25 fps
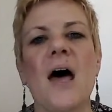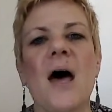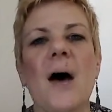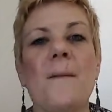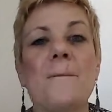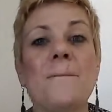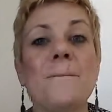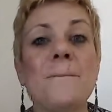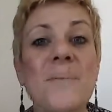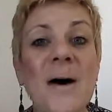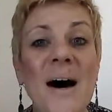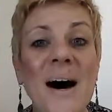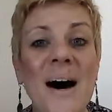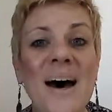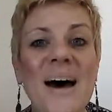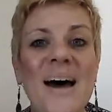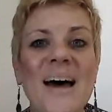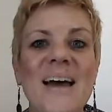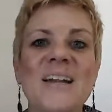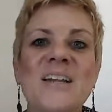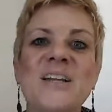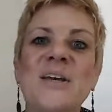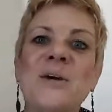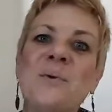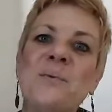
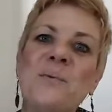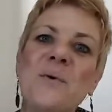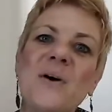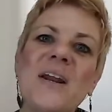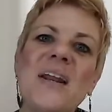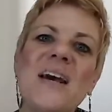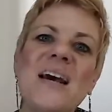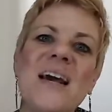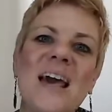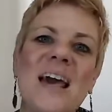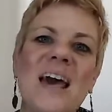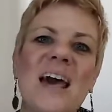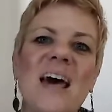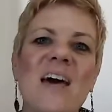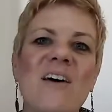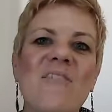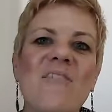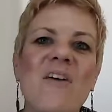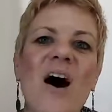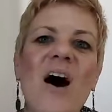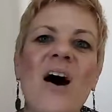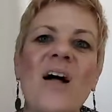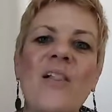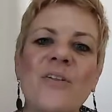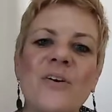But you want to give
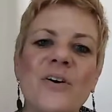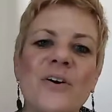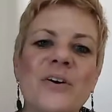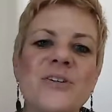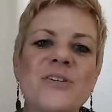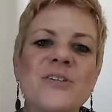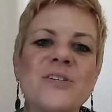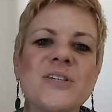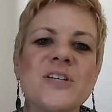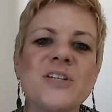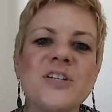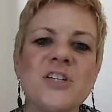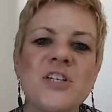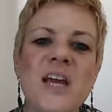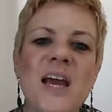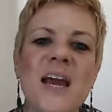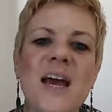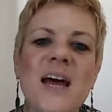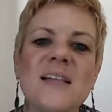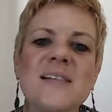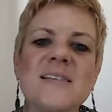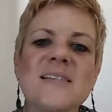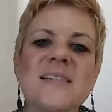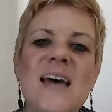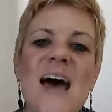others the
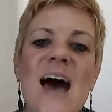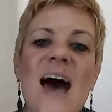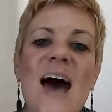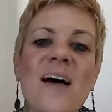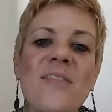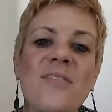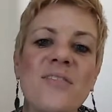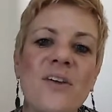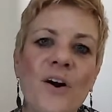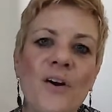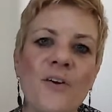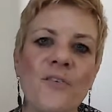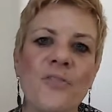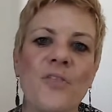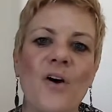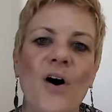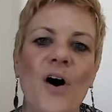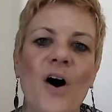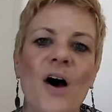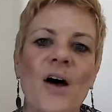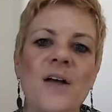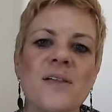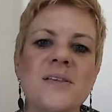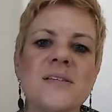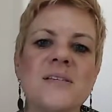chance to add their
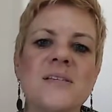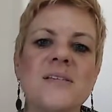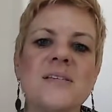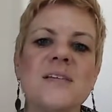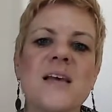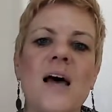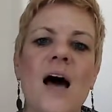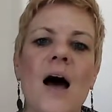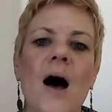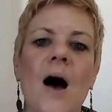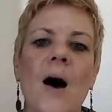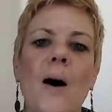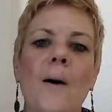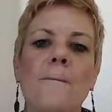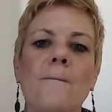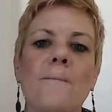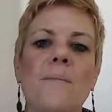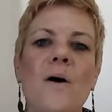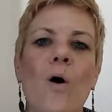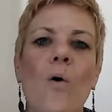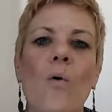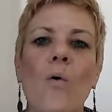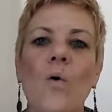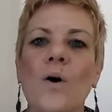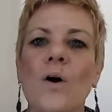thoughts,
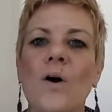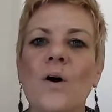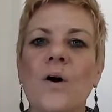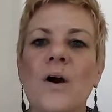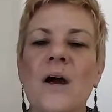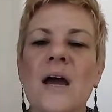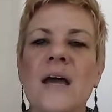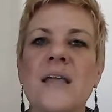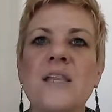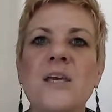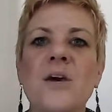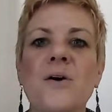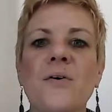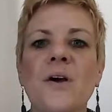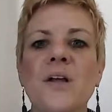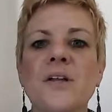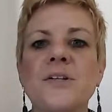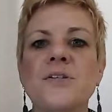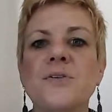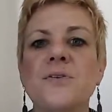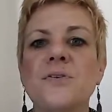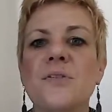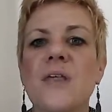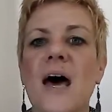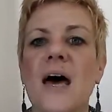and you can
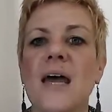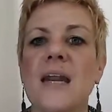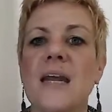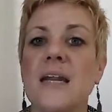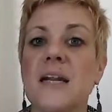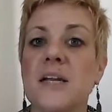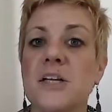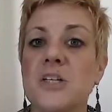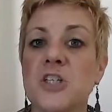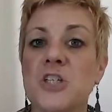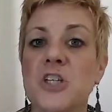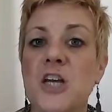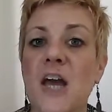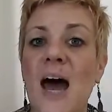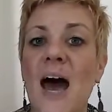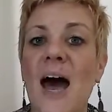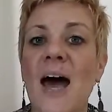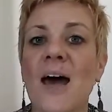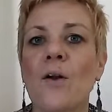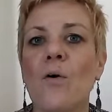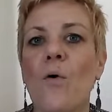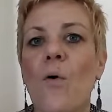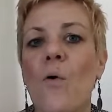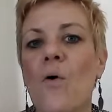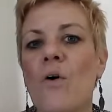do that in a
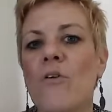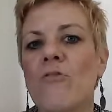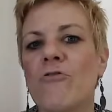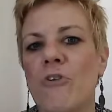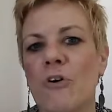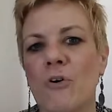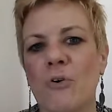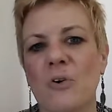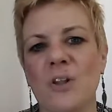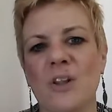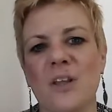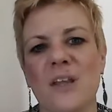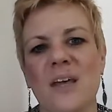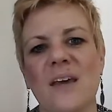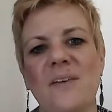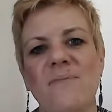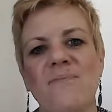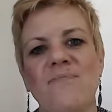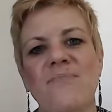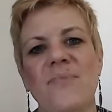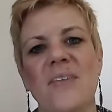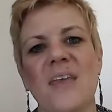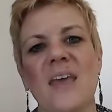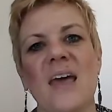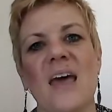chat or vocally.
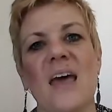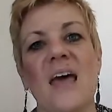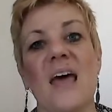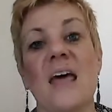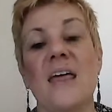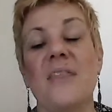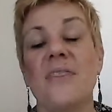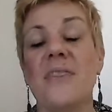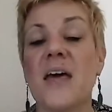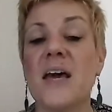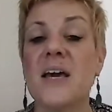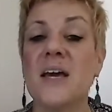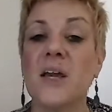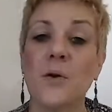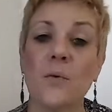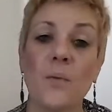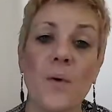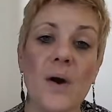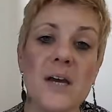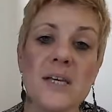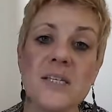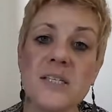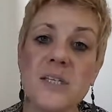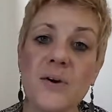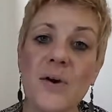They can
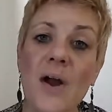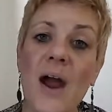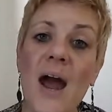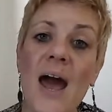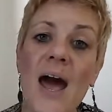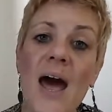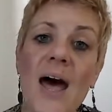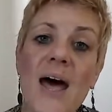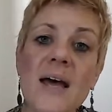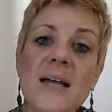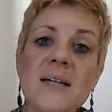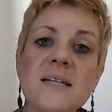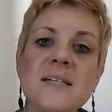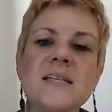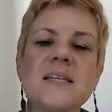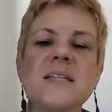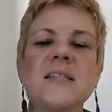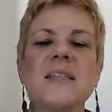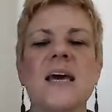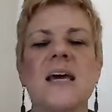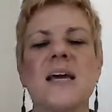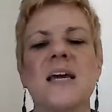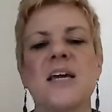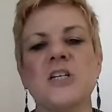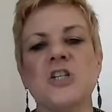raise their hand,
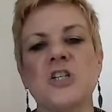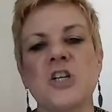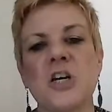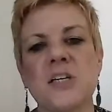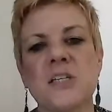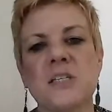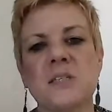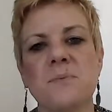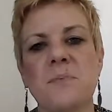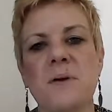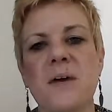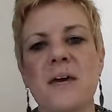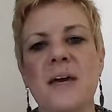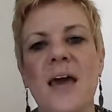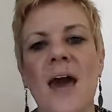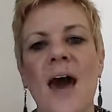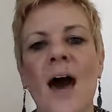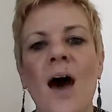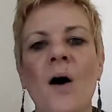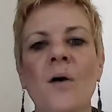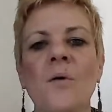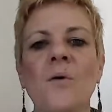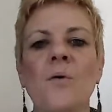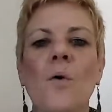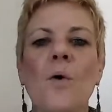they can just speak
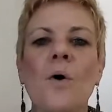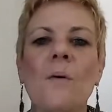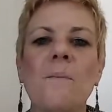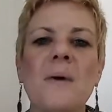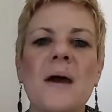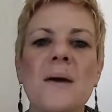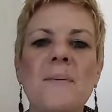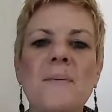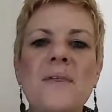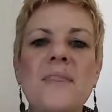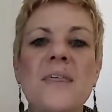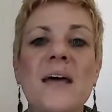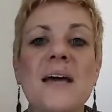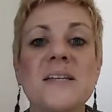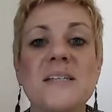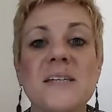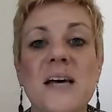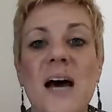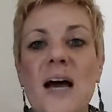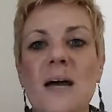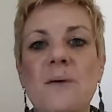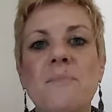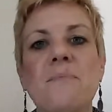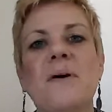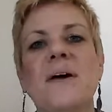out, or maybe they
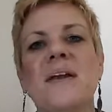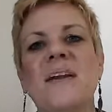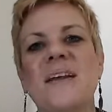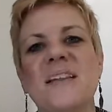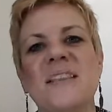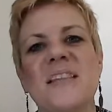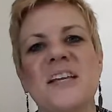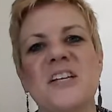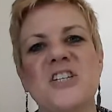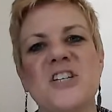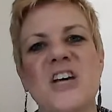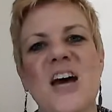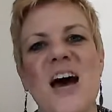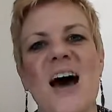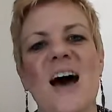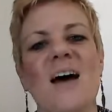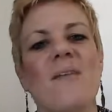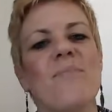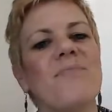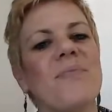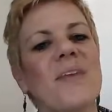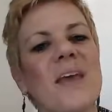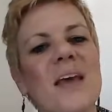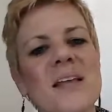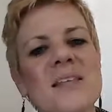type it in the chat.
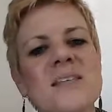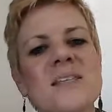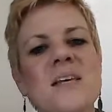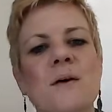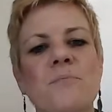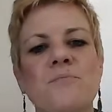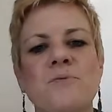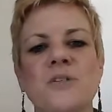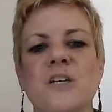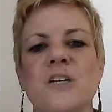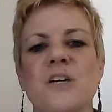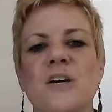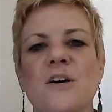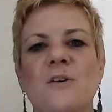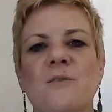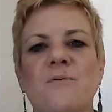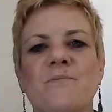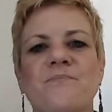It's up to you.